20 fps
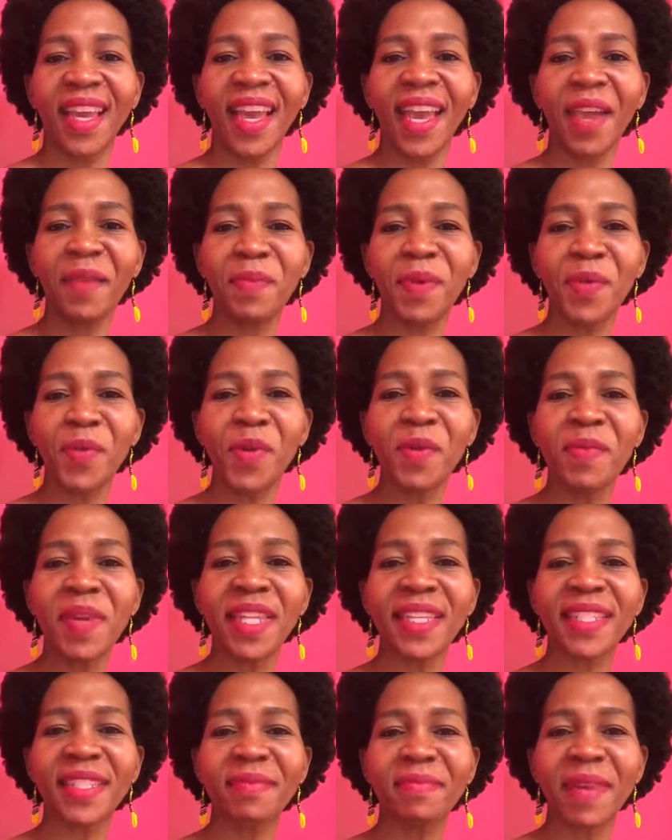Happy
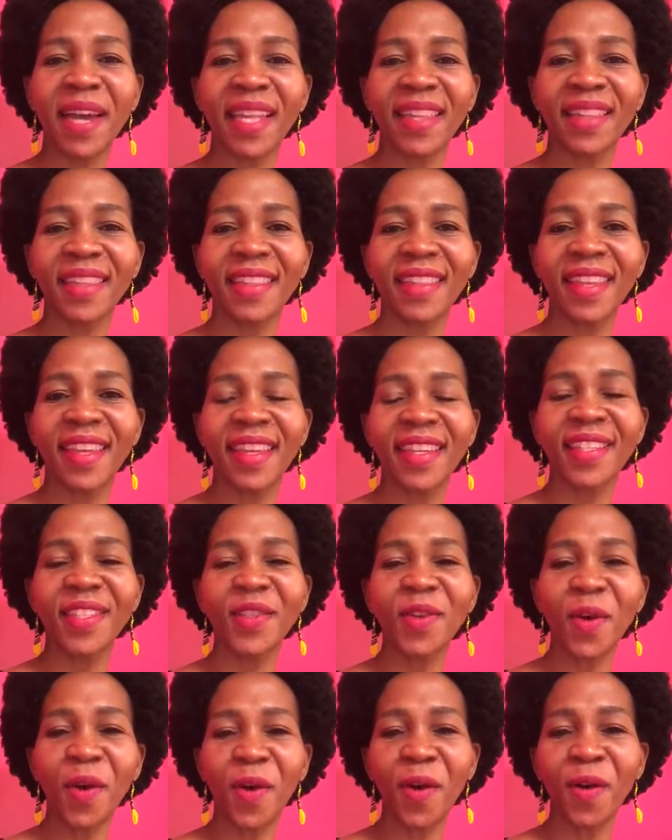Women's Month
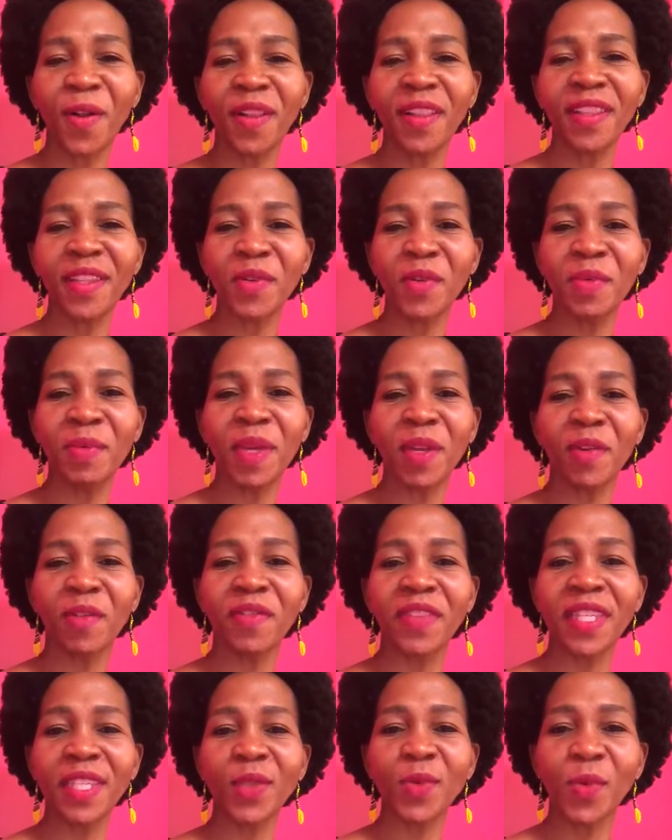to all the women
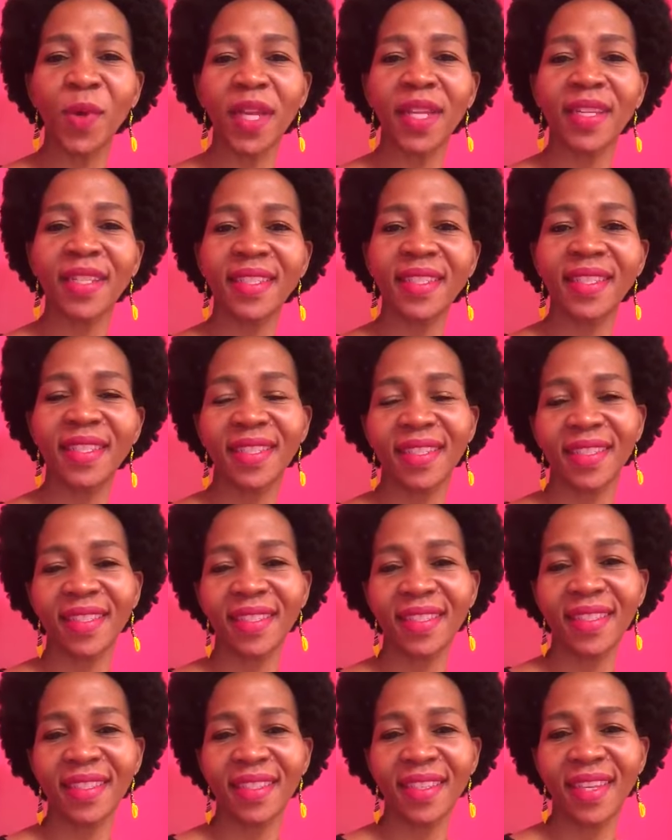of this world.
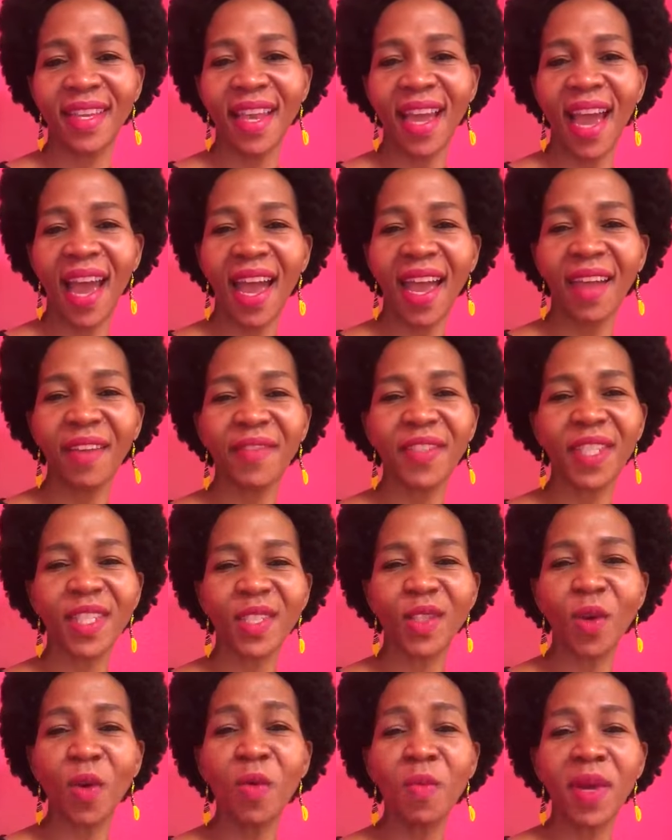I have
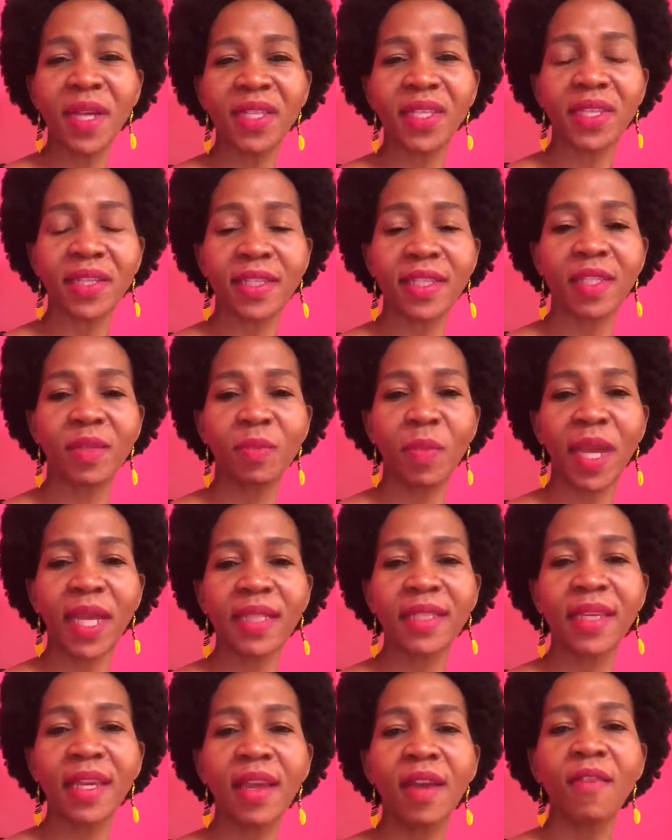so much
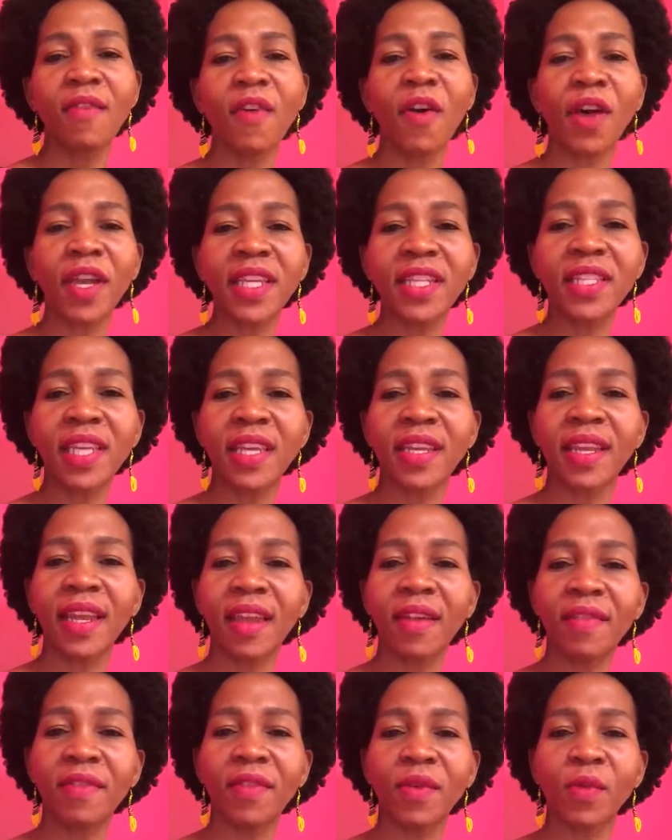respect for each and
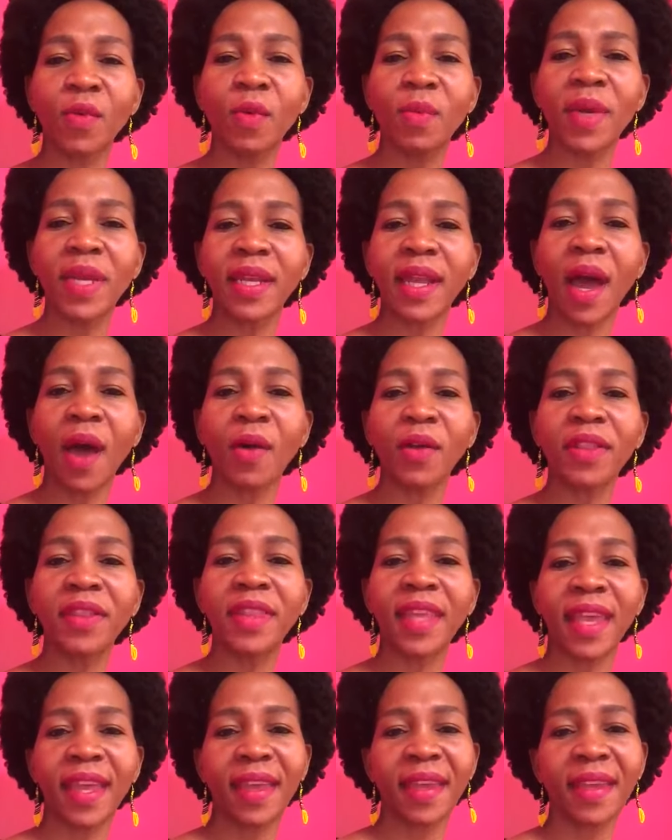every woman out
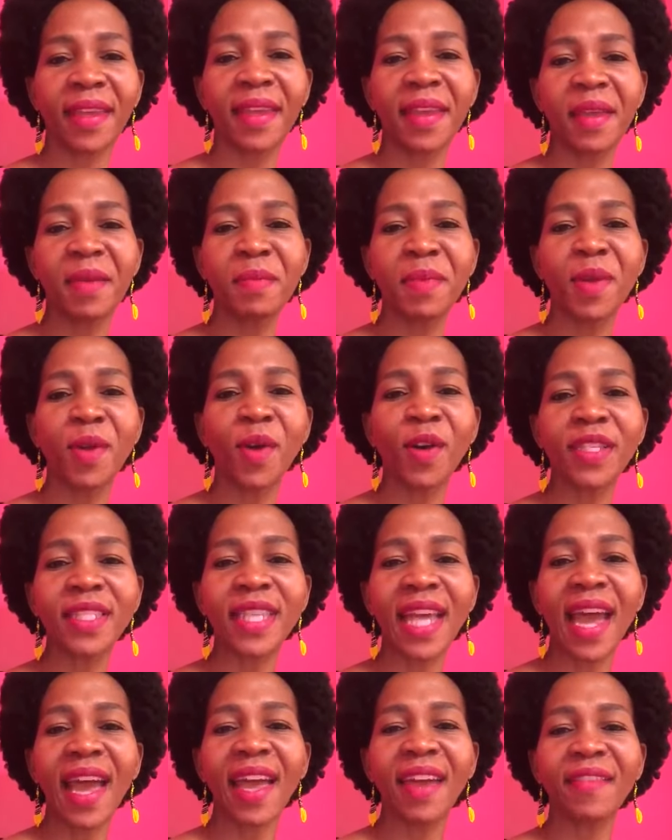there because
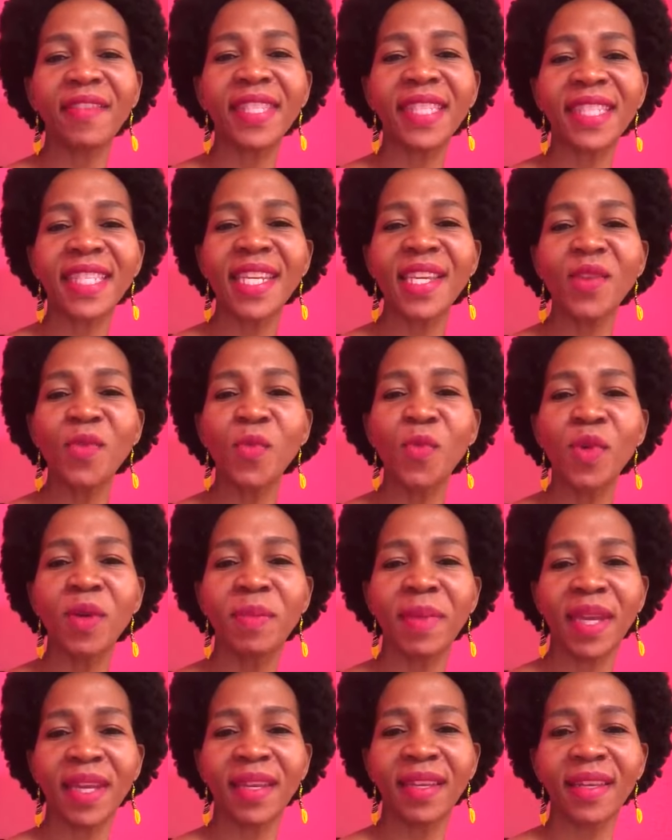I have seen
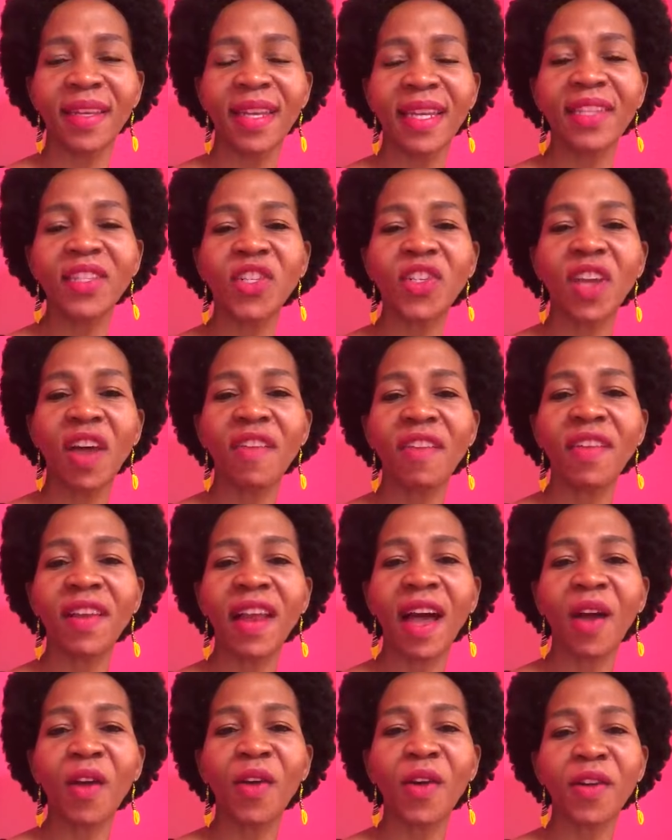women travel
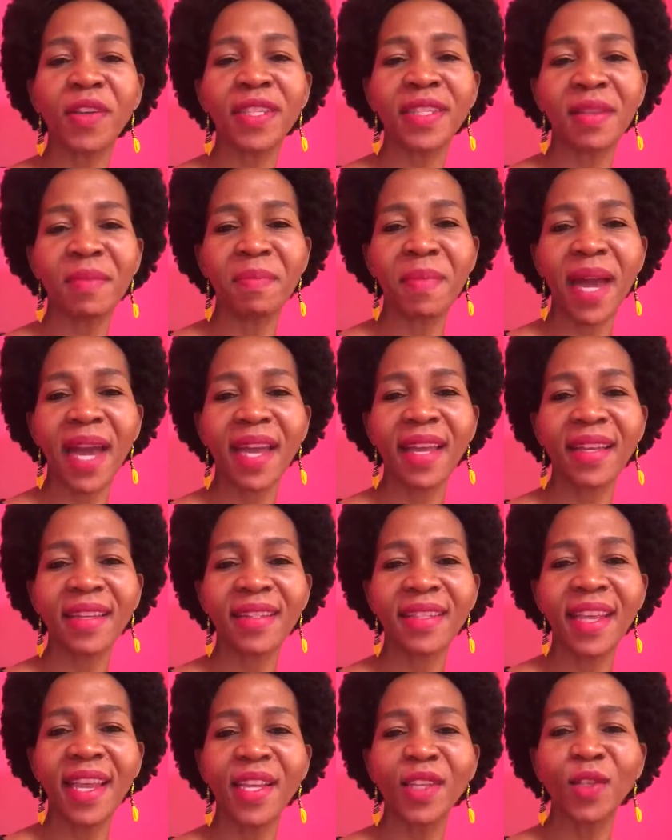across the
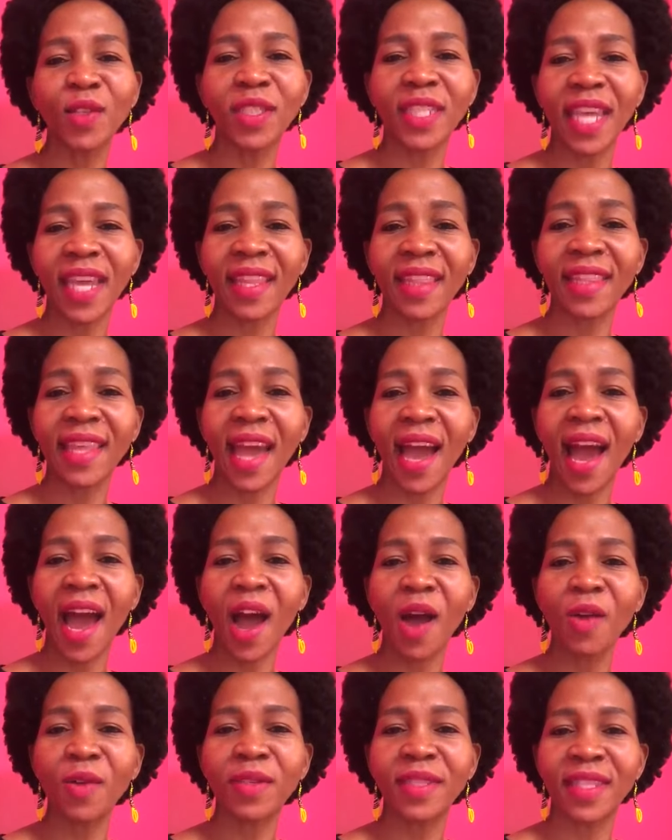miles to turn their
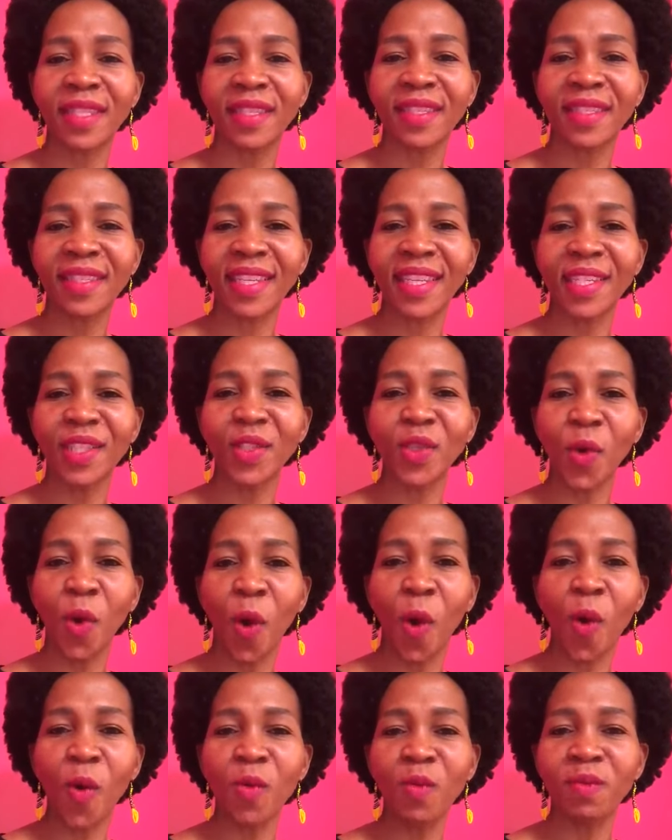houses into
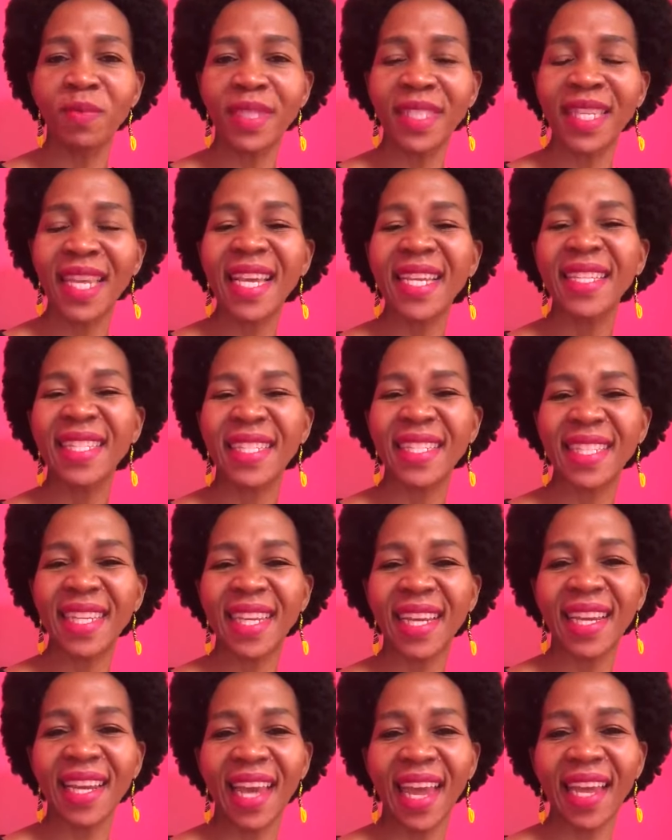homes
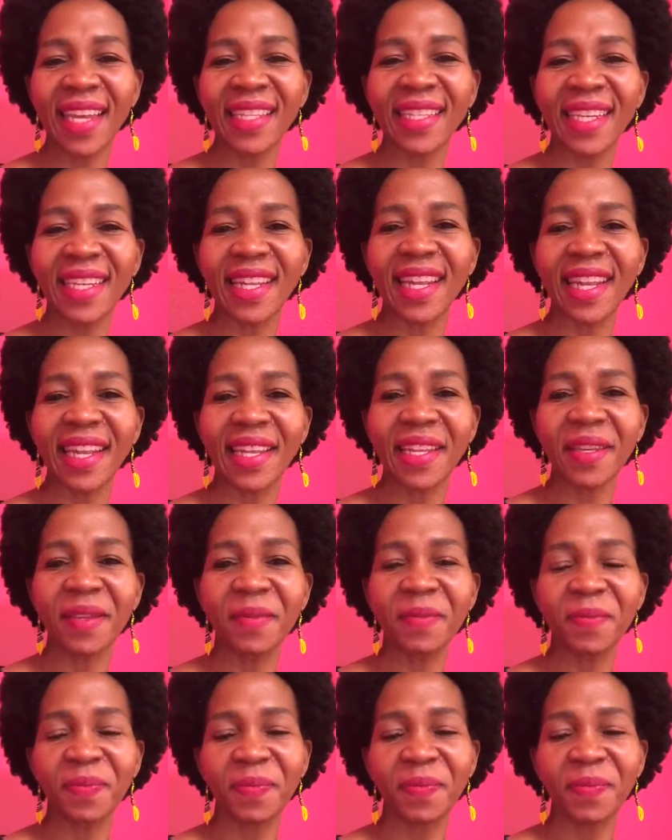single-handedly.